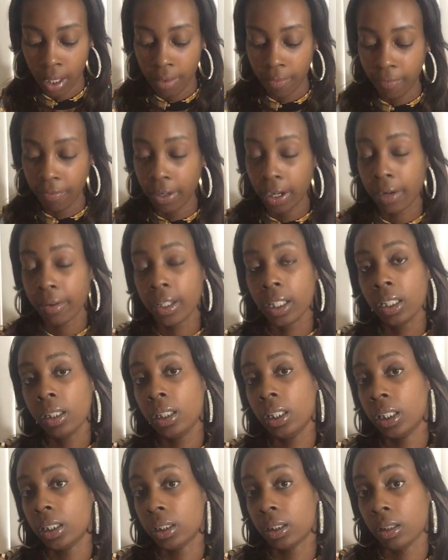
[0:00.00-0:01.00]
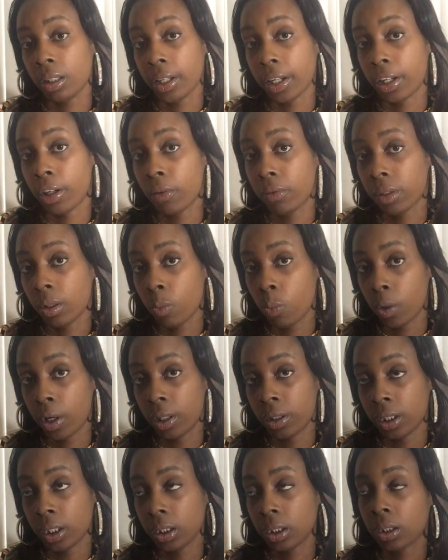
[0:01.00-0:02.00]
Very into their health and
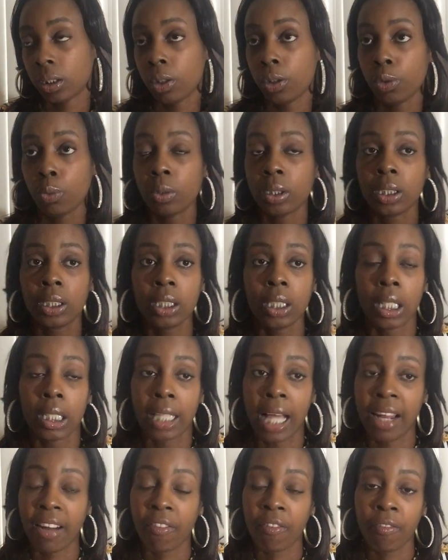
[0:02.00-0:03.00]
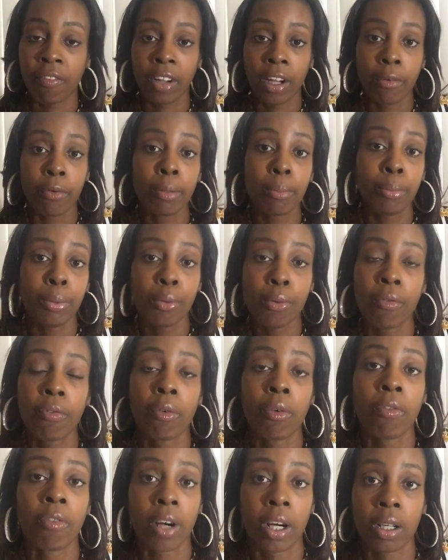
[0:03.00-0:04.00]
wellness. So you will see a lot of very
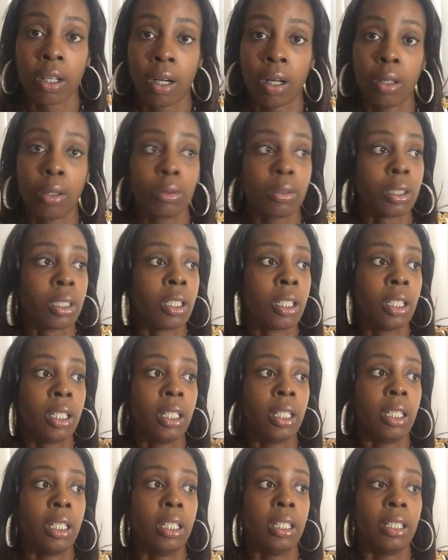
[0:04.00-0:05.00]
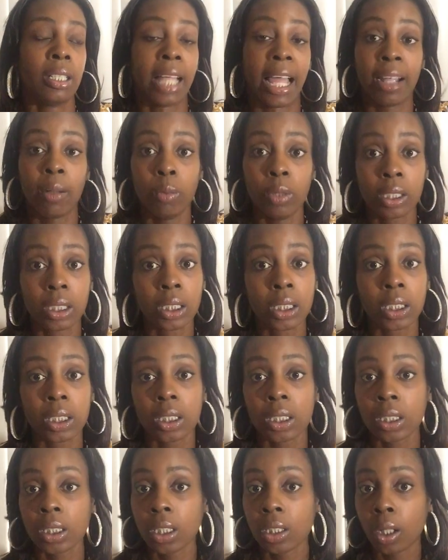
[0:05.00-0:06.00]
beautiful Virgos, like, with,
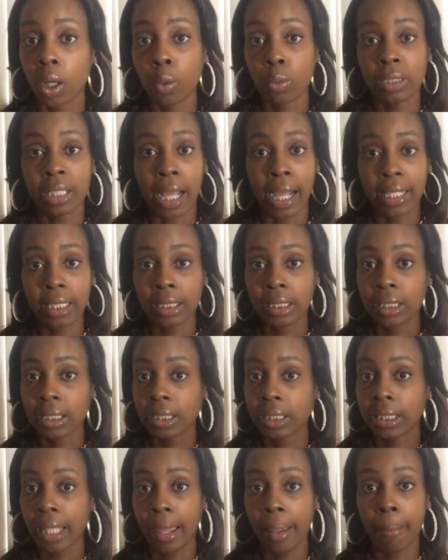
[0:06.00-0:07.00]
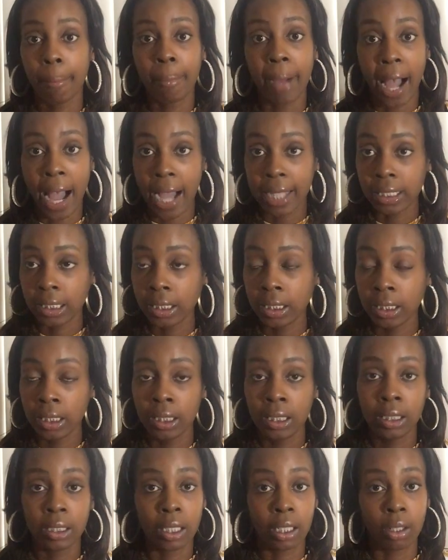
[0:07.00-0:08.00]
you know, nice set
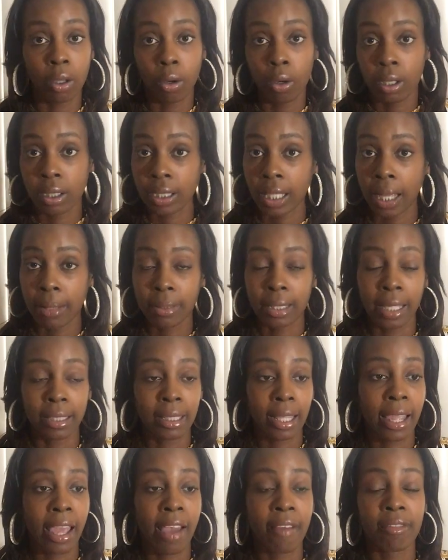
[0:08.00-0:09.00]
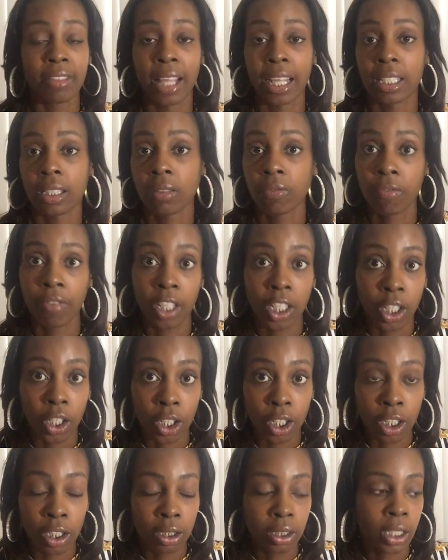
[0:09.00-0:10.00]
bodies and all types. Like, they have nice
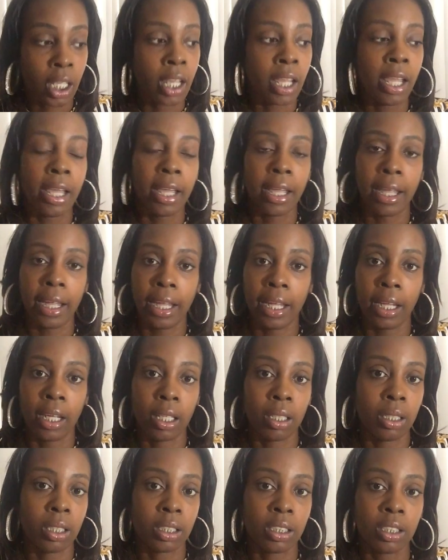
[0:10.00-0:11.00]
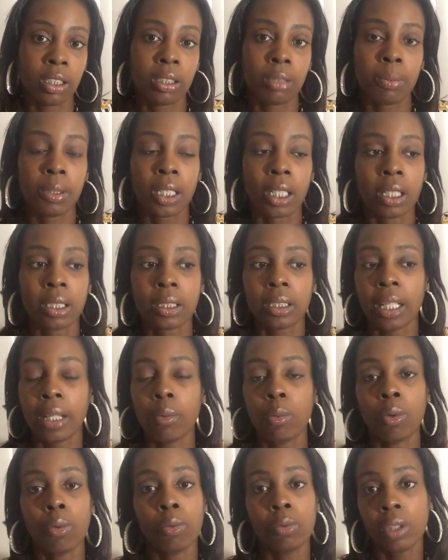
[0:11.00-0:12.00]
figures, and it's just because they're
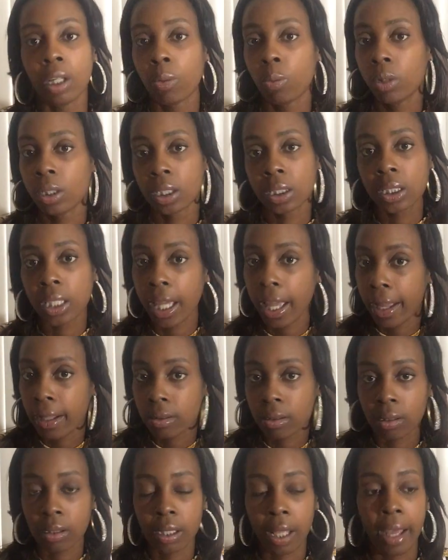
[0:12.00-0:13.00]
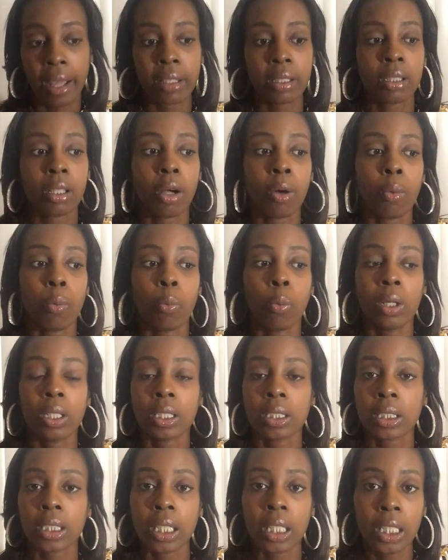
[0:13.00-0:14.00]
willing to exercise, they're
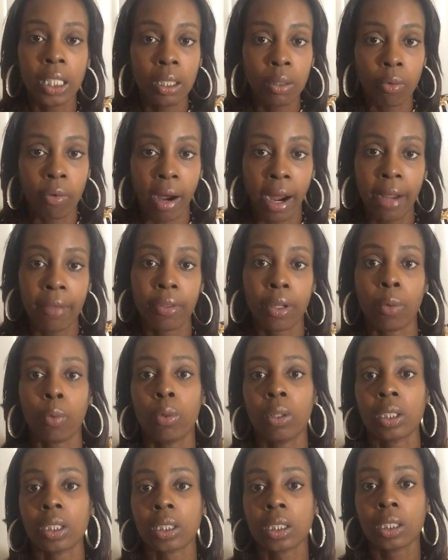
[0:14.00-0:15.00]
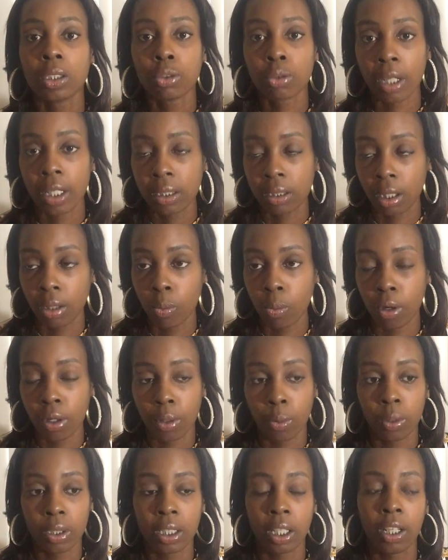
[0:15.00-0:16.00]
willing to eat right, they're willing to drink their
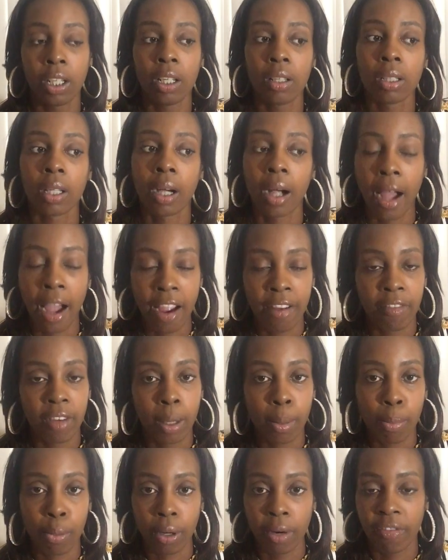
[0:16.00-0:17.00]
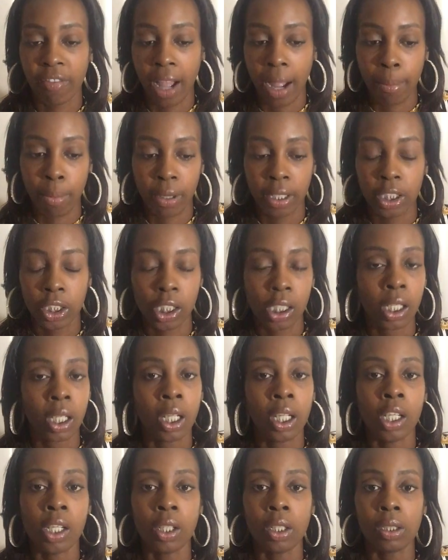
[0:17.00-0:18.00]
water. When they're in their high vibration,
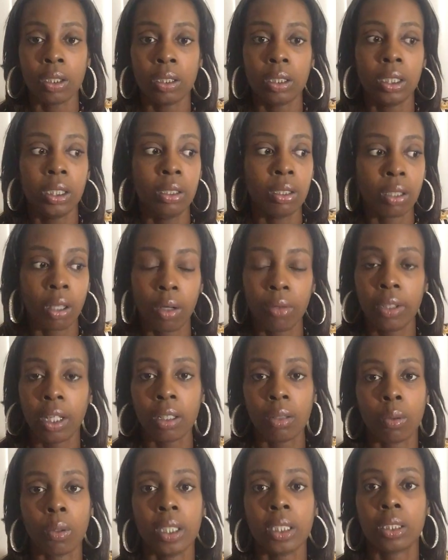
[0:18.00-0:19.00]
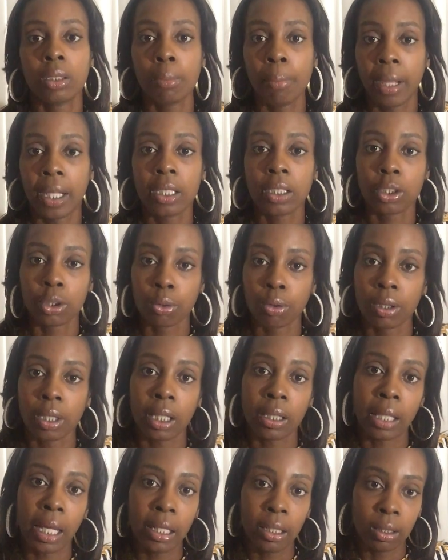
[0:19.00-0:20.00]
you know, they're going to make sure
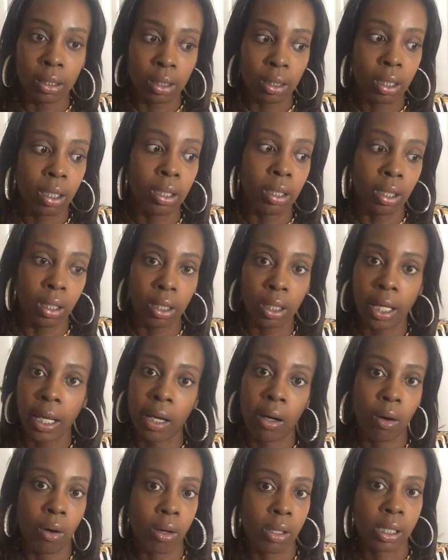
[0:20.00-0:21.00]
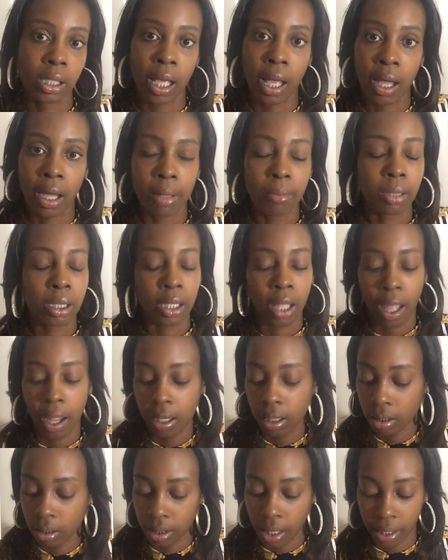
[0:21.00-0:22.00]
that they look good at all times.
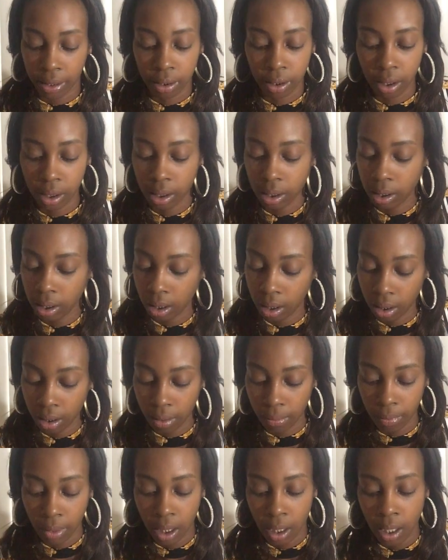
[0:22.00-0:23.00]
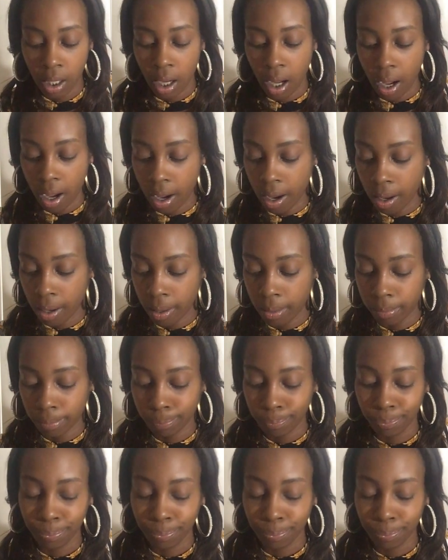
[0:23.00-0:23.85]
Like, that's just them. The